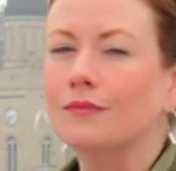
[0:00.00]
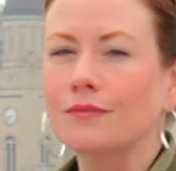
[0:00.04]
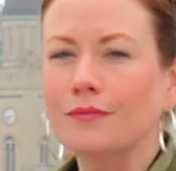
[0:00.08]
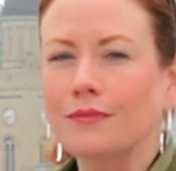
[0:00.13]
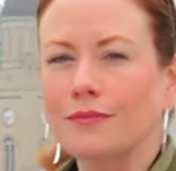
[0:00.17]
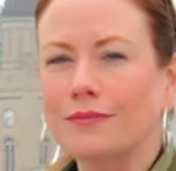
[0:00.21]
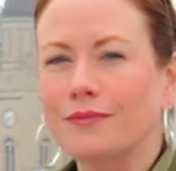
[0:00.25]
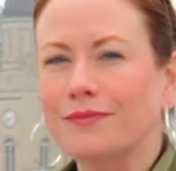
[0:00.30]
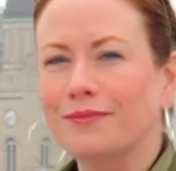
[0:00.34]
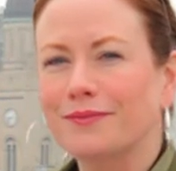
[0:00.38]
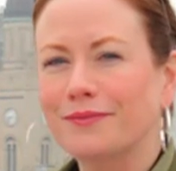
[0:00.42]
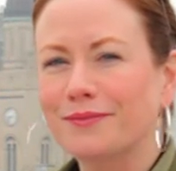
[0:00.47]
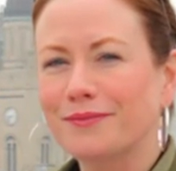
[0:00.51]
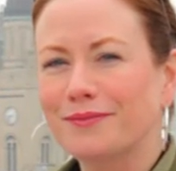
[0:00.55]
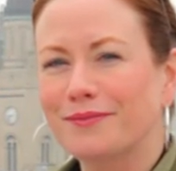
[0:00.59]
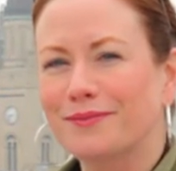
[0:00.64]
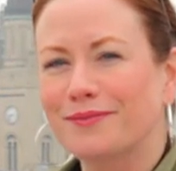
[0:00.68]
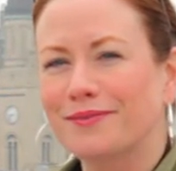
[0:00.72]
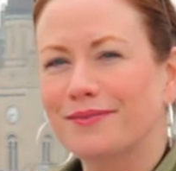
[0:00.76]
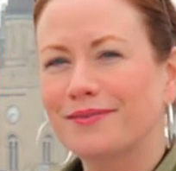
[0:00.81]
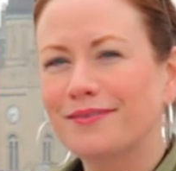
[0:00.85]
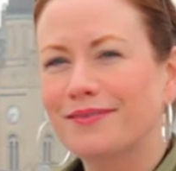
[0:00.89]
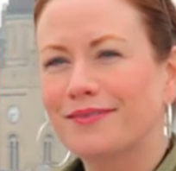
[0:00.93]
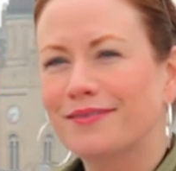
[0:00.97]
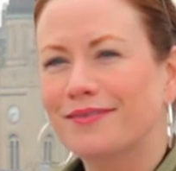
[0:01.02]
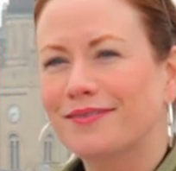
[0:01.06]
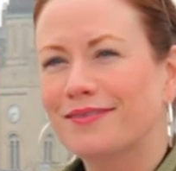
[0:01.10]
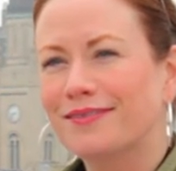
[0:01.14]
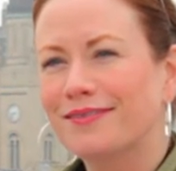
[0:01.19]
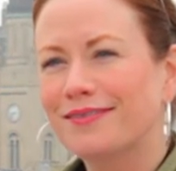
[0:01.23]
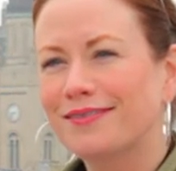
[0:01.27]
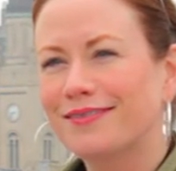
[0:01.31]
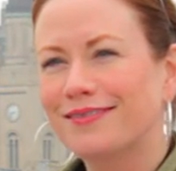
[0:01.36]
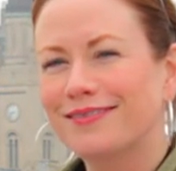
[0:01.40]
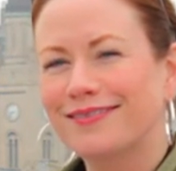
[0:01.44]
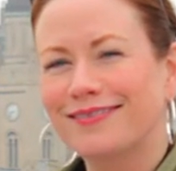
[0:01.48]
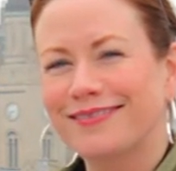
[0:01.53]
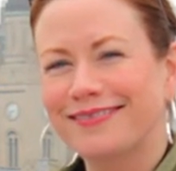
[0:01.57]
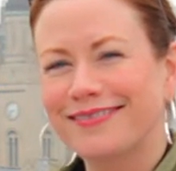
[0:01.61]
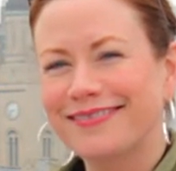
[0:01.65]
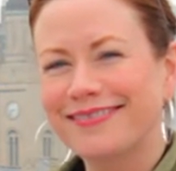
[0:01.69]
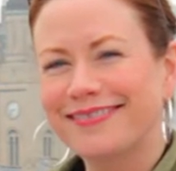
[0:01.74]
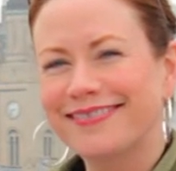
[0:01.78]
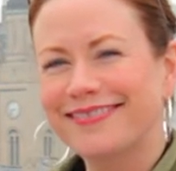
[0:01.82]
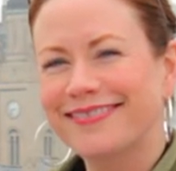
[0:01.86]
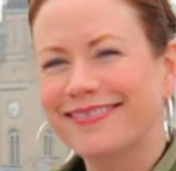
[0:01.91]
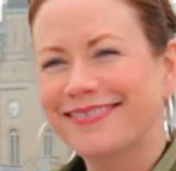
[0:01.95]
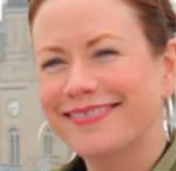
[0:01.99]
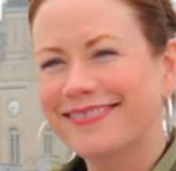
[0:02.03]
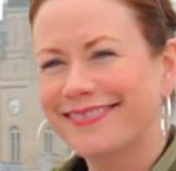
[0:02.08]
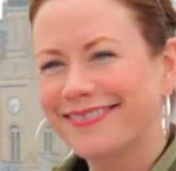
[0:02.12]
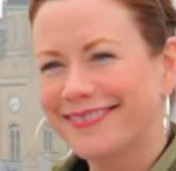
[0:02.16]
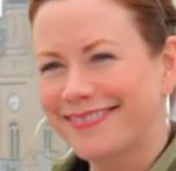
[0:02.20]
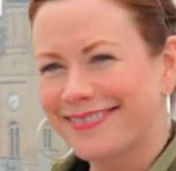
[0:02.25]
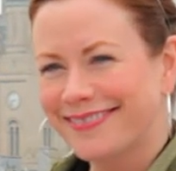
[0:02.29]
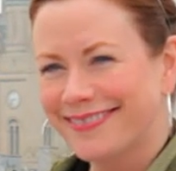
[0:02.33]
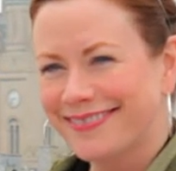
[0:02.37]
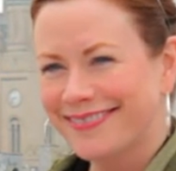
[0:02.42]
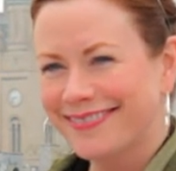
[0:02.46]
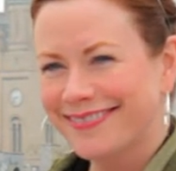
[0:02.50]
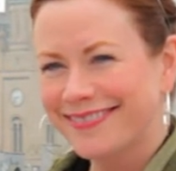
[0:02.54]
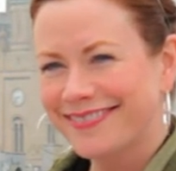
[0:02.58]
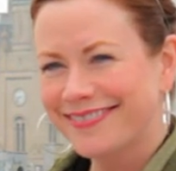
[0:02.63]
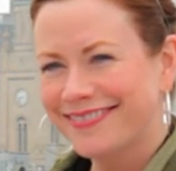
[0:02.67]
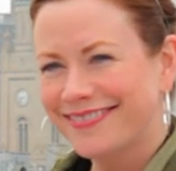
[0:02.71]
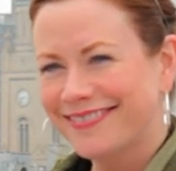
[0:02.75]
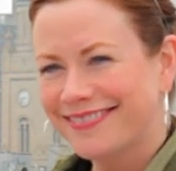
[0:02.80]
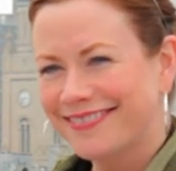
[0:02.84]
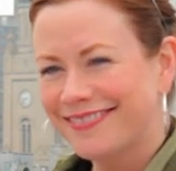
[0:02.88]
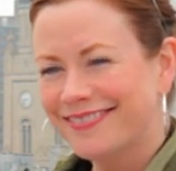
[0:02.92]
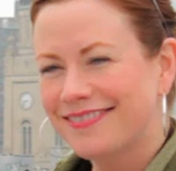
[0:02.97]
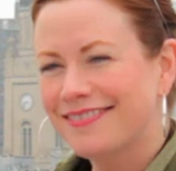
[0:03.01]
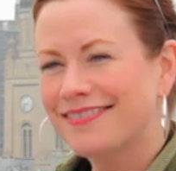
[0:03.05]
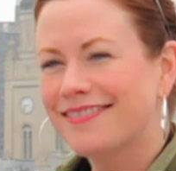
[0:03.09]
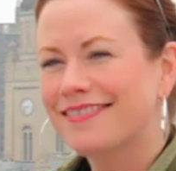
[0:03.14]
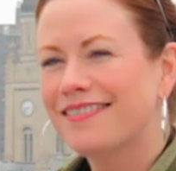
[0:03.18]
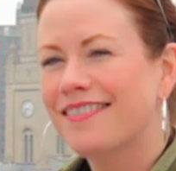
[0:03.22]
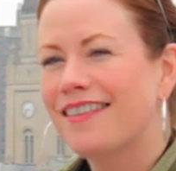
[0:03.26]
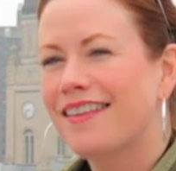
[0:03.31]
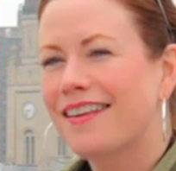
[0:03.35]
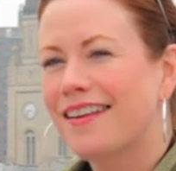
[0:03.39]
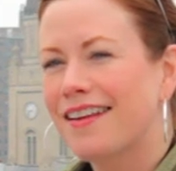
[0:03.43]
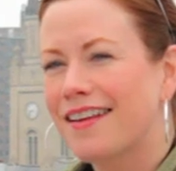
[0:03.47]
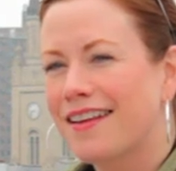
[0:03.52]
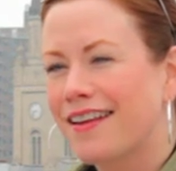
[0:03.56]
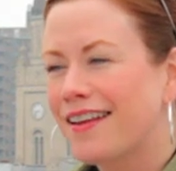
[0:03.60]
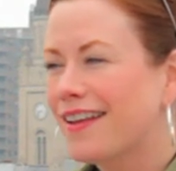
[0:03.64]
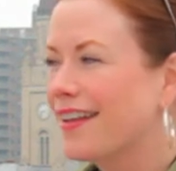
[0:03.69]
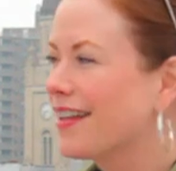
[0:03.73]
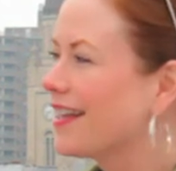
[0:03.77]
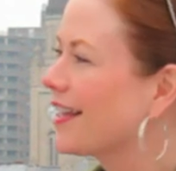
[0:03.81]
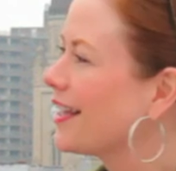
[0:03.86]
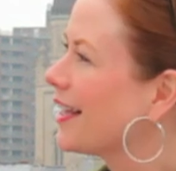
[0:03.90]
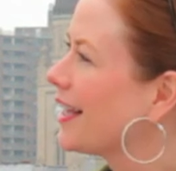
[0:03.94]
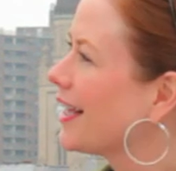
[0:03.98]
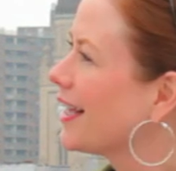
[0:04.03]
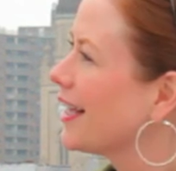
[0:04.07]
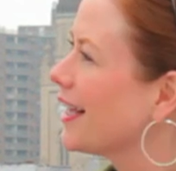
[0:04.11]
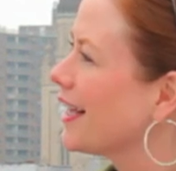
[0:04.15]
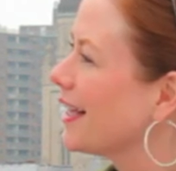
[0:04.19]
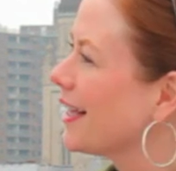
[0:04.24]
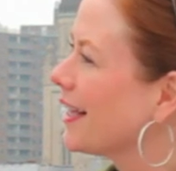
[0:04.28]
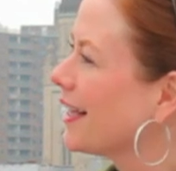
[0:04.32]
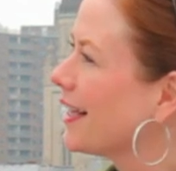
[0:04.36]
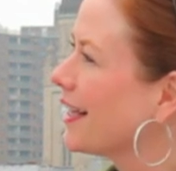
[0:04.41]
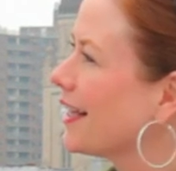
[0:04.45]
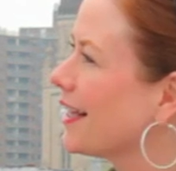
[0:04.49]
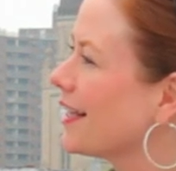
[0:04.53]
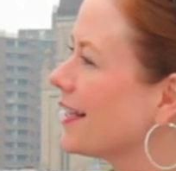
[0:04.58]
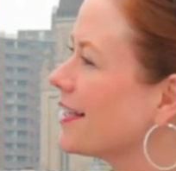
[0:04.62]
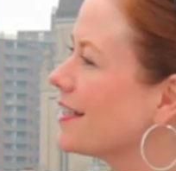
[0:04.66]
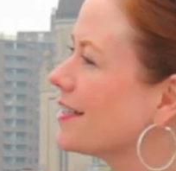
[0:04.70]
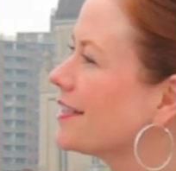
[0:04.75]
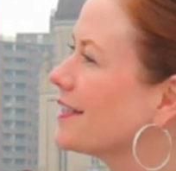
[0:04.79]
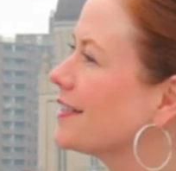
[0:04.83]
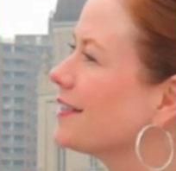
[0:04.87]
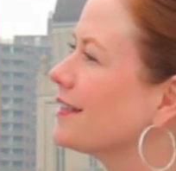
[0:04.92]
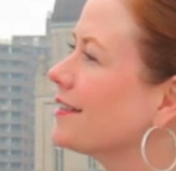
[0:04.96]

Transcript: This person isn't speaking.